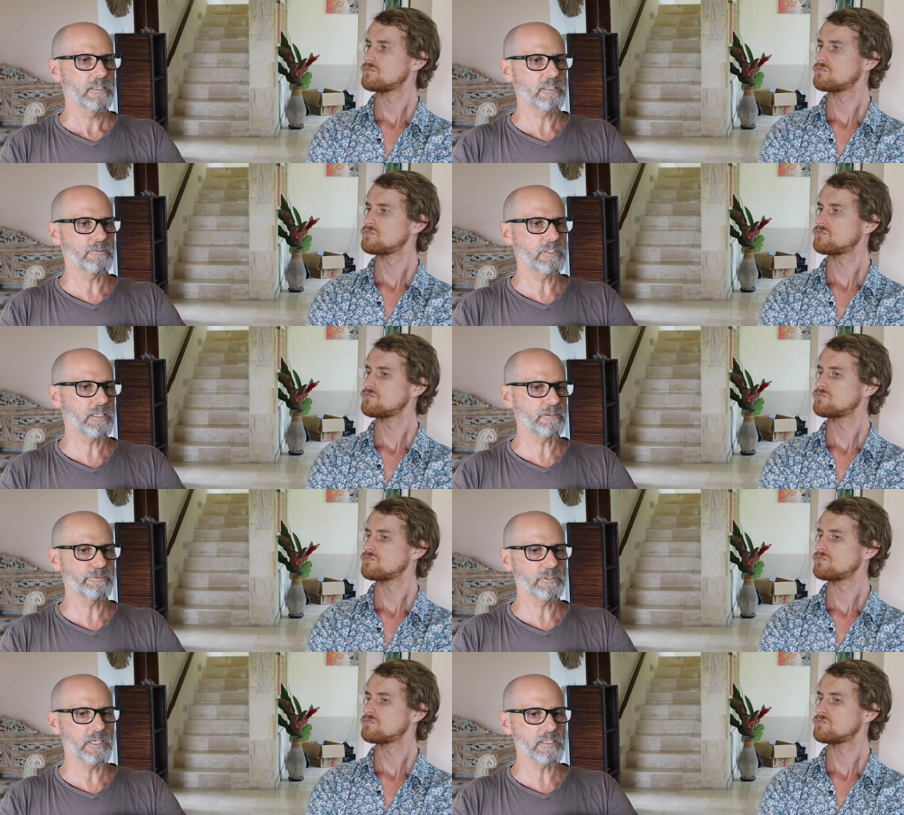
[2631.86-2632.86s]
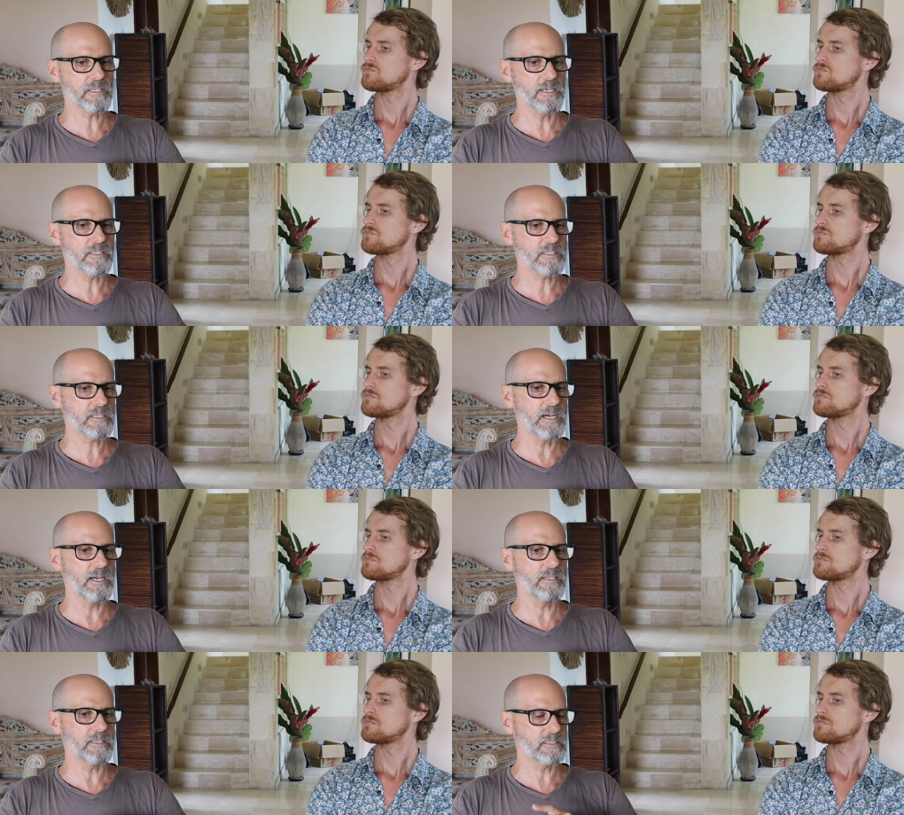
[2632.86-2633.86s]
Speaker 1: give or take a few days either
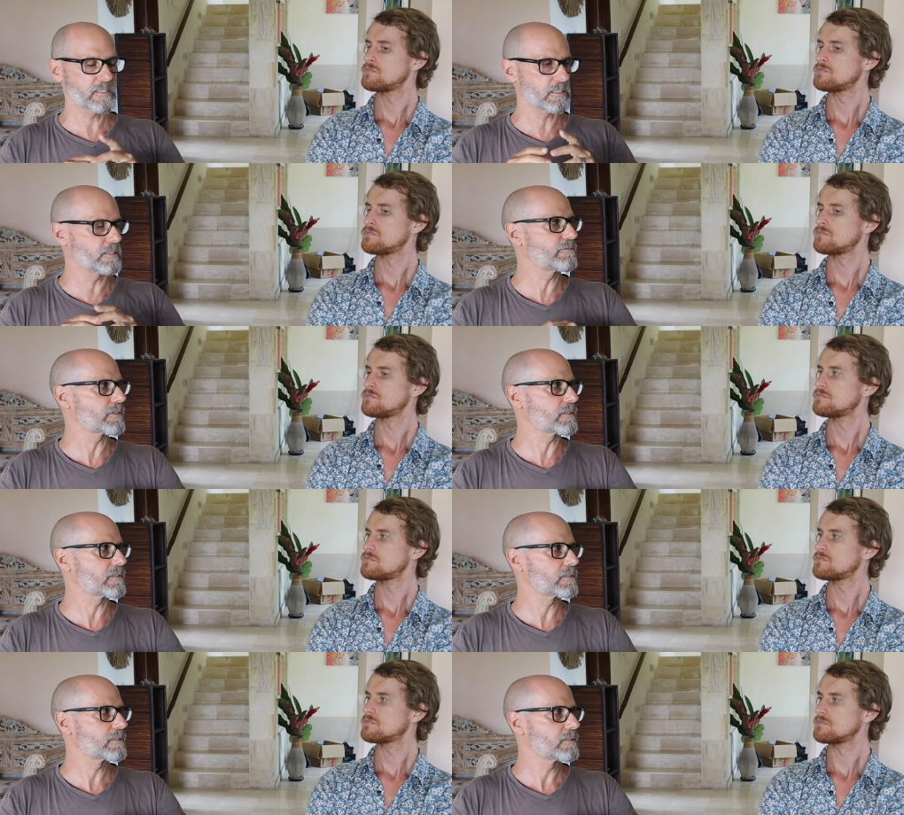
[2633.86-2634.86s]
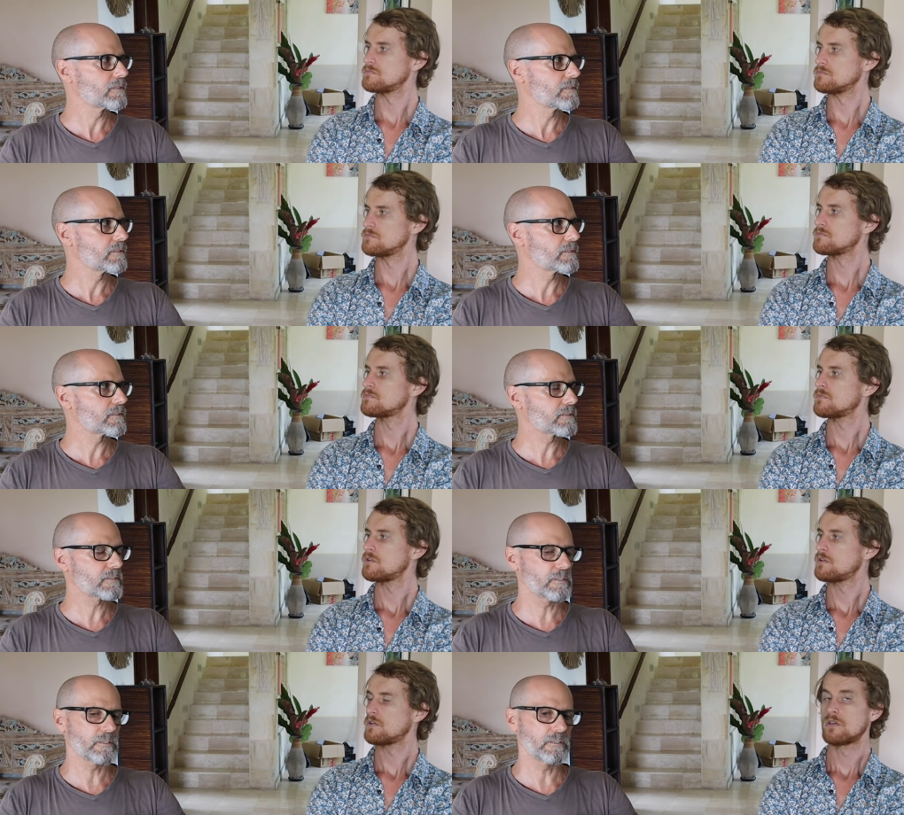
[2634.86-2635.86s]
side, it's significant. Mm-hmm.
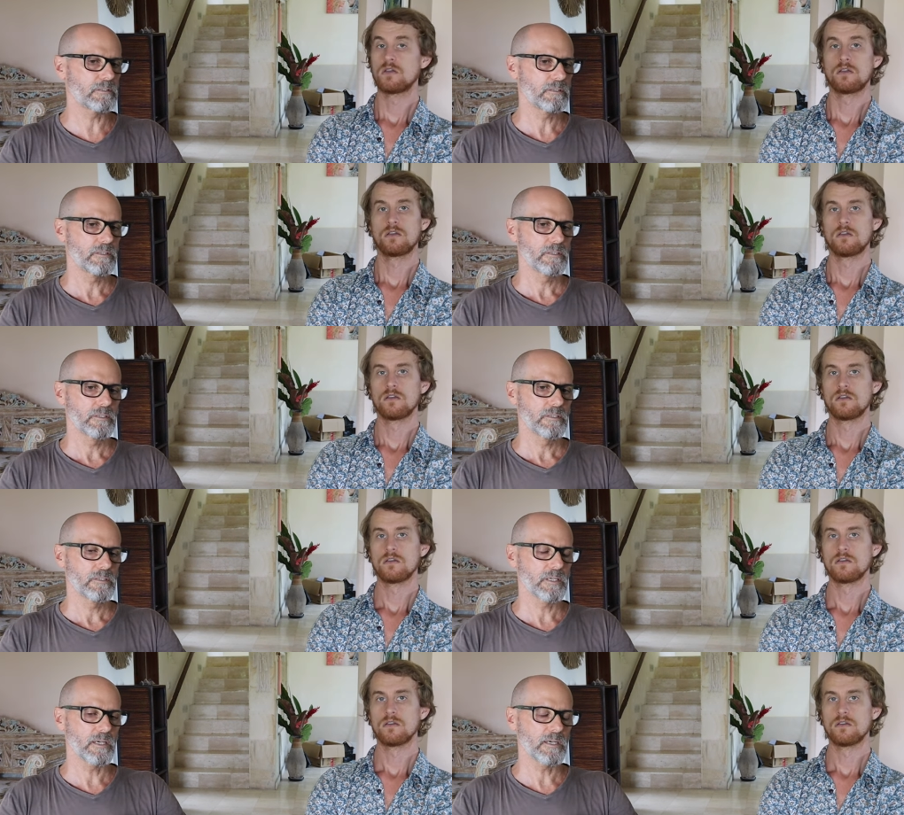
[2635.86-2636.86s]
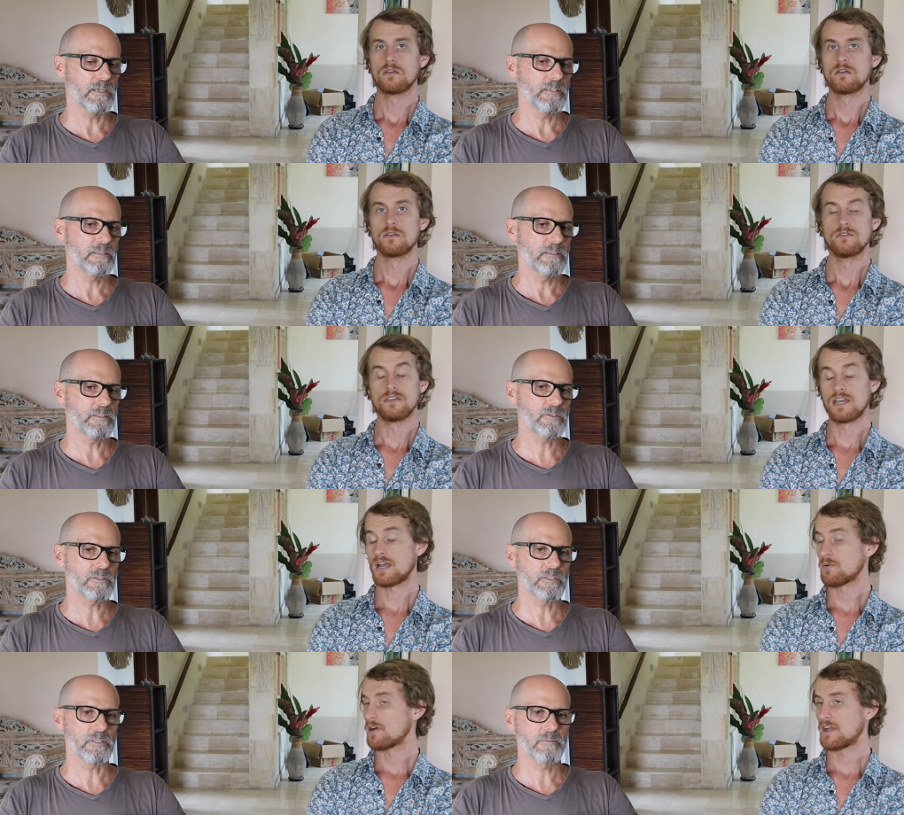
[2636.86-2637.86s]
So, yeah.
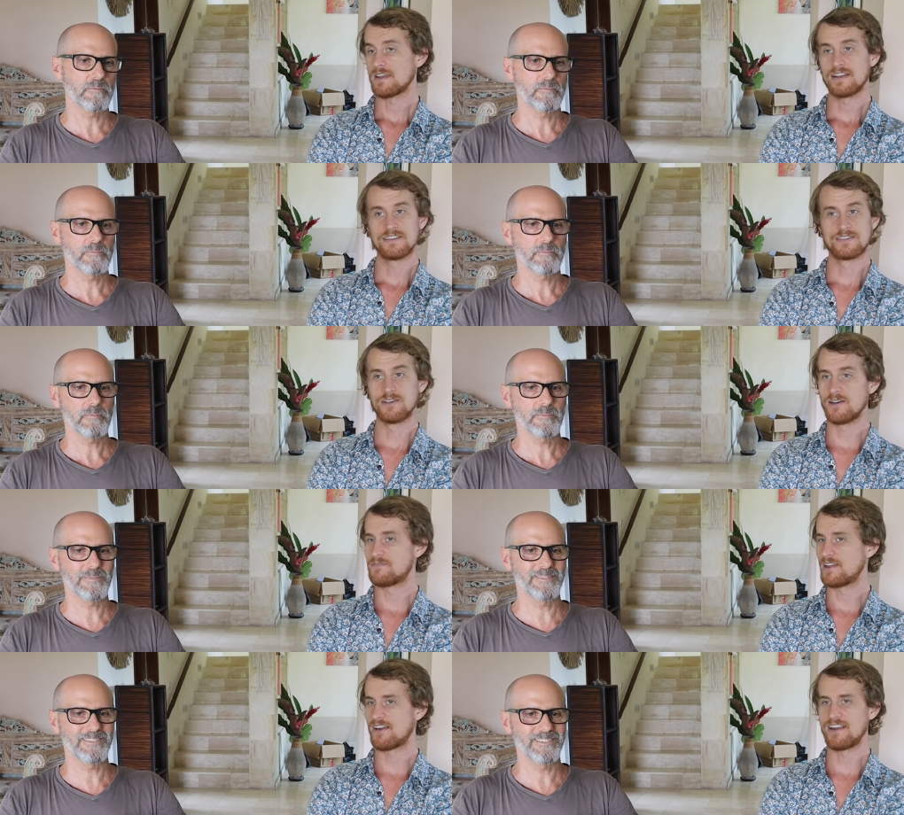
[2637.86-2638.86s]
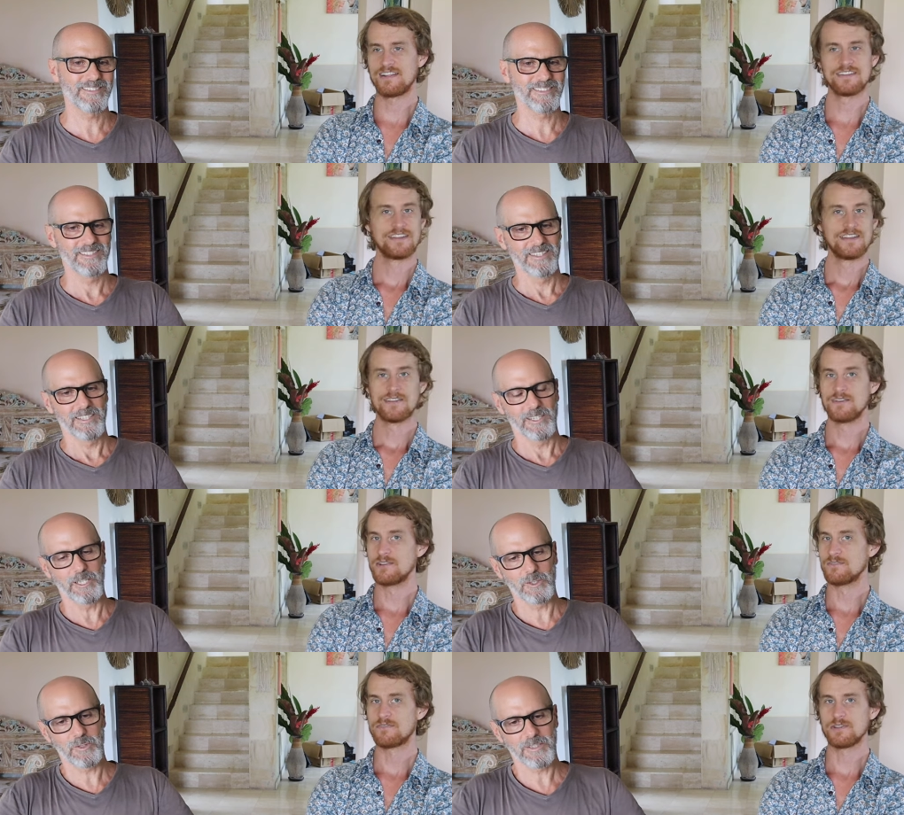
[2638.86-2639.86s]
Speaker 2: Yeah, we're headed into a very
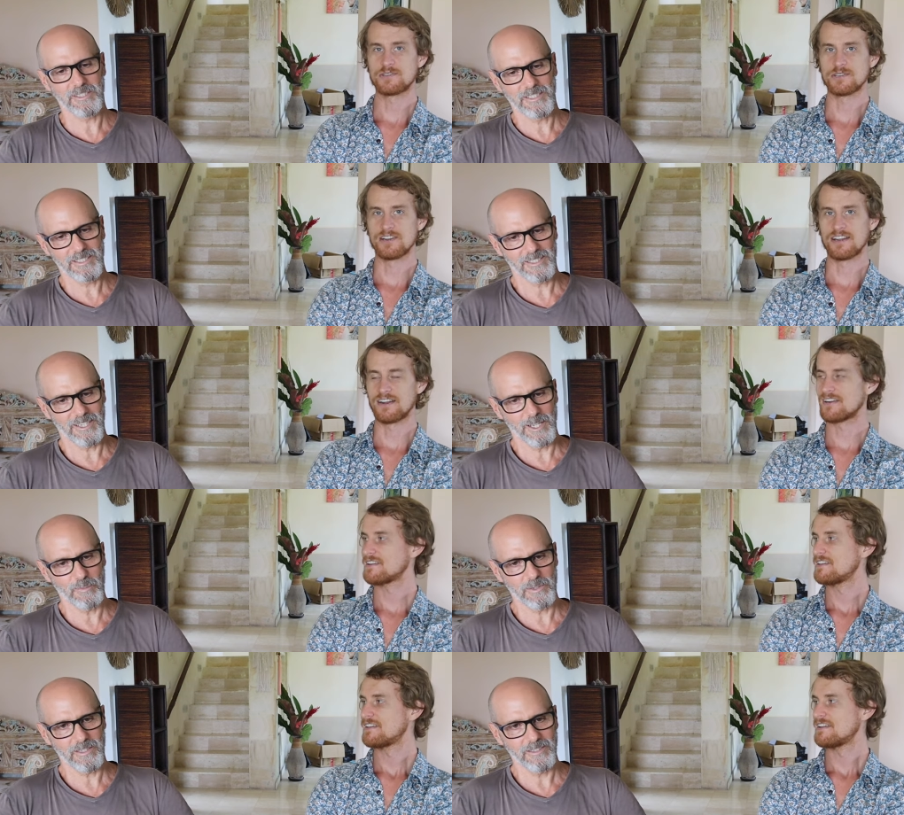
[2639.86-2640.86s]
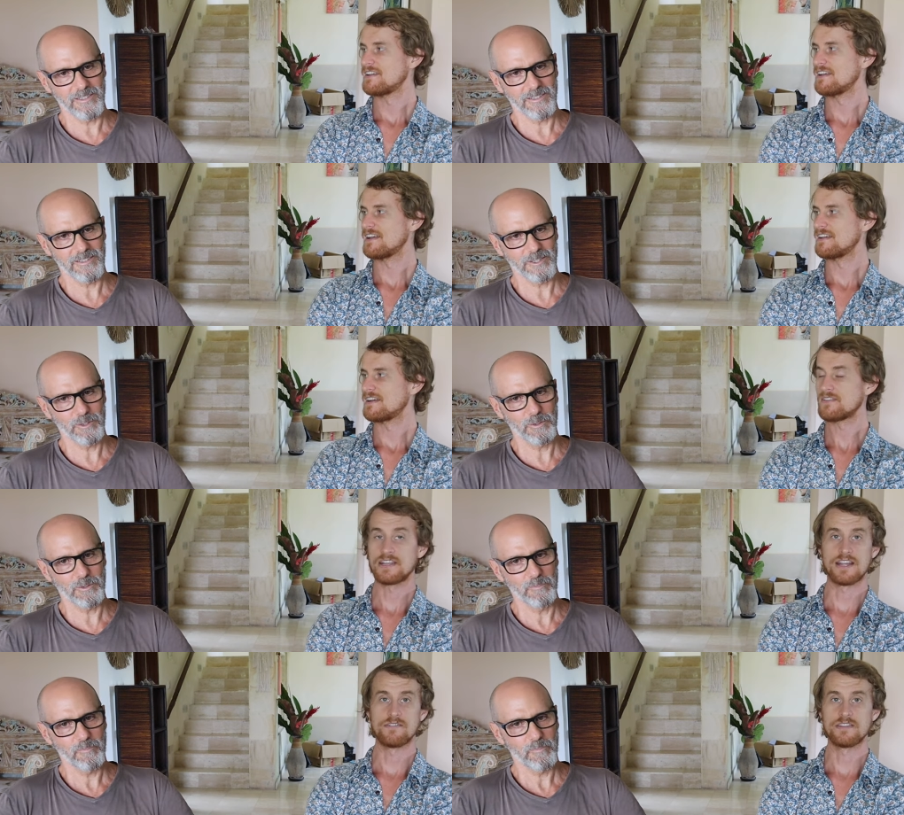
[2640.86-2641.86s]
new future time, here. Yeah. And cool. I
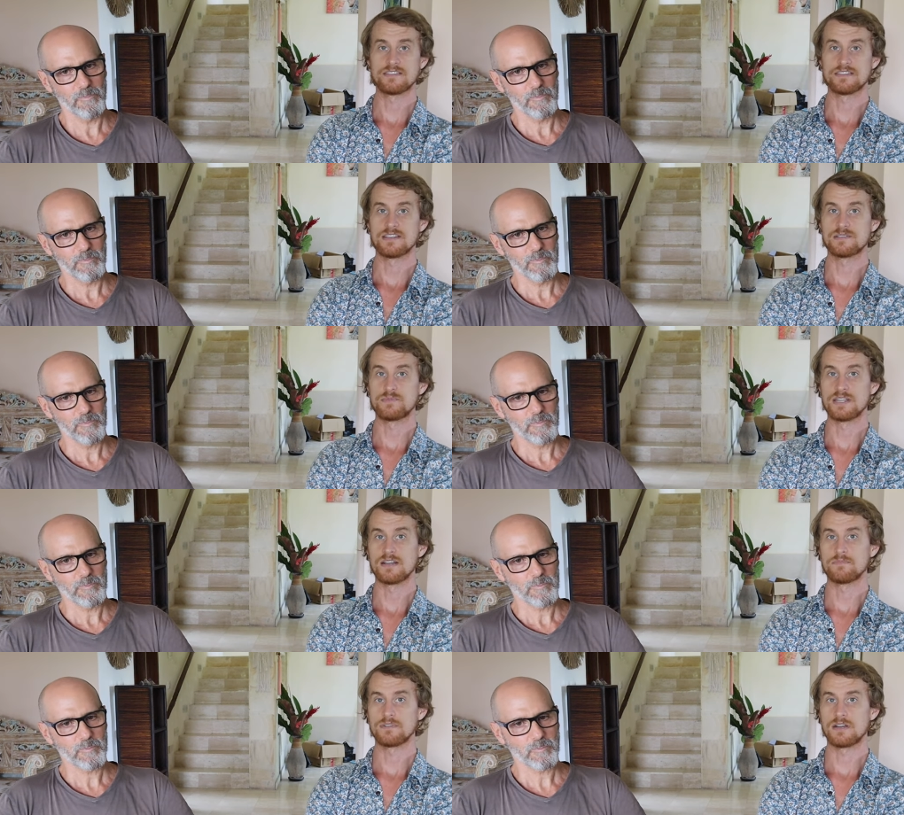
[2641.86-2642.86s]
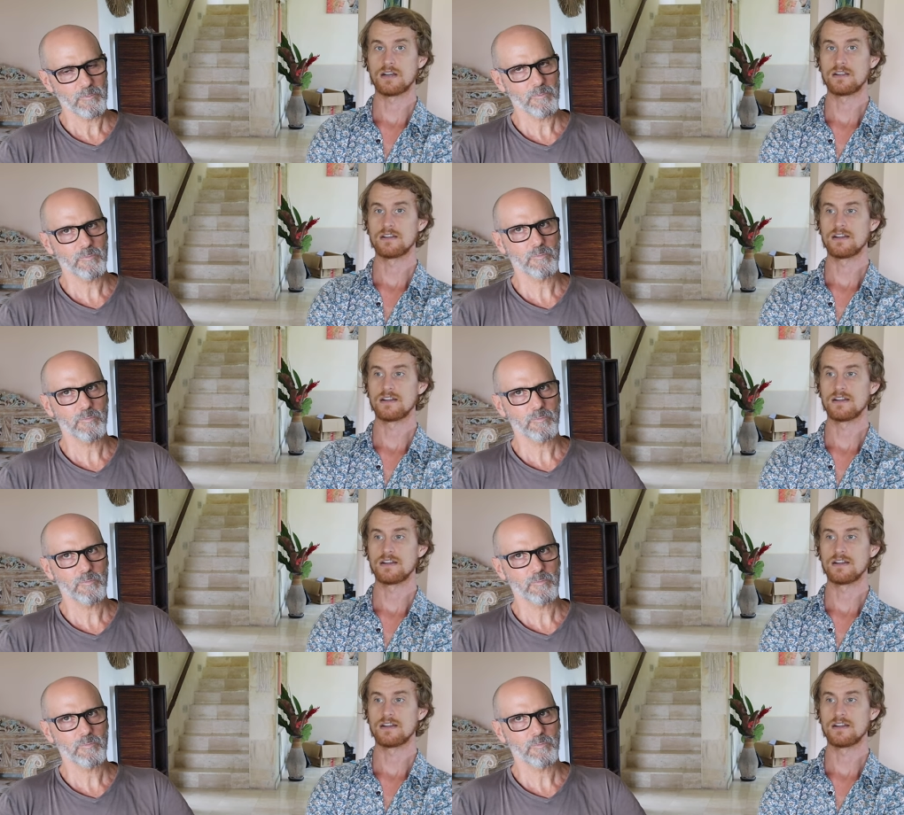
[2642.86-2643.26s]
think everything's going to speed up a lot,